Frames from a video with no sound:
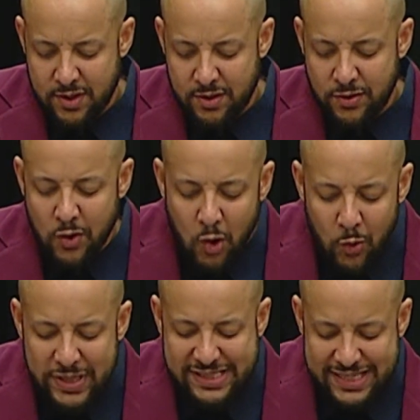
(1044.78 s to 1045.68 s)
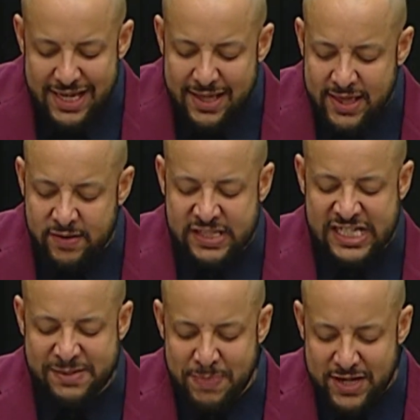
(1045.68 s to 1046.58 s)
You always said there's a
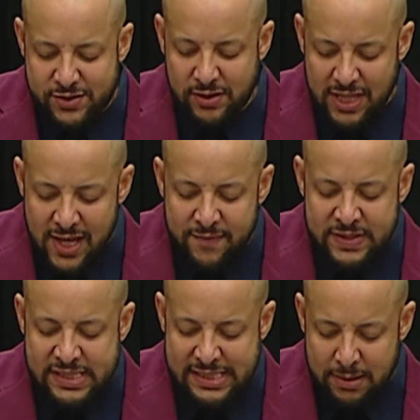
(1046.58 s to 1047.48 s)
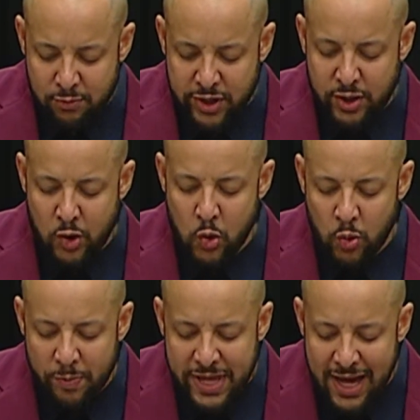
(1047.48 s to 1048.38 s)
special love in someone who
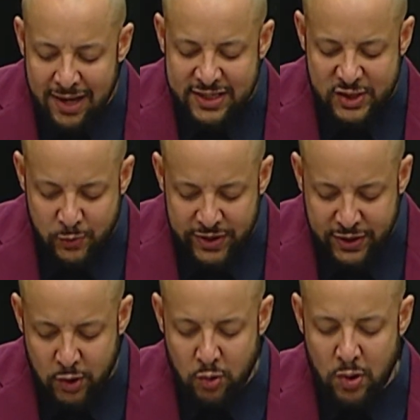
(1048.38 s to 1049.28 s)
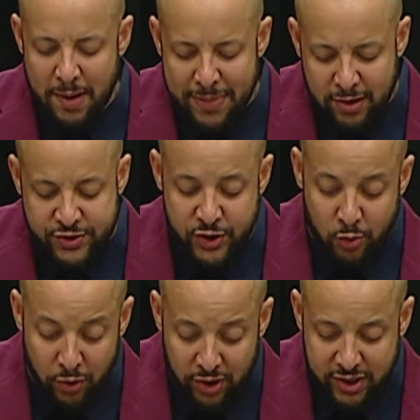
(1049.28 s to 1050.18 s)
will be honest with you about your
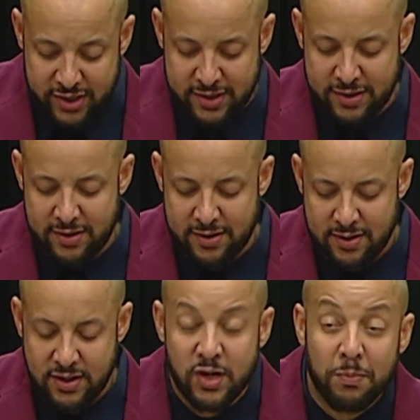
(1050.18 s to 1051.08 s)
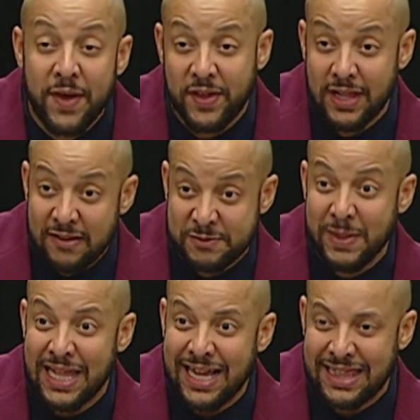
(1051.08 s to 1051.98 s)
work. Your mother loves me
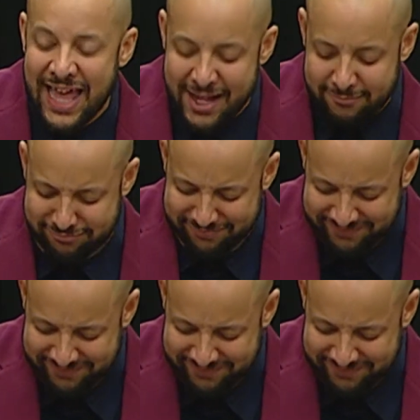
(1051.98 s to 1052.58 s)
like that.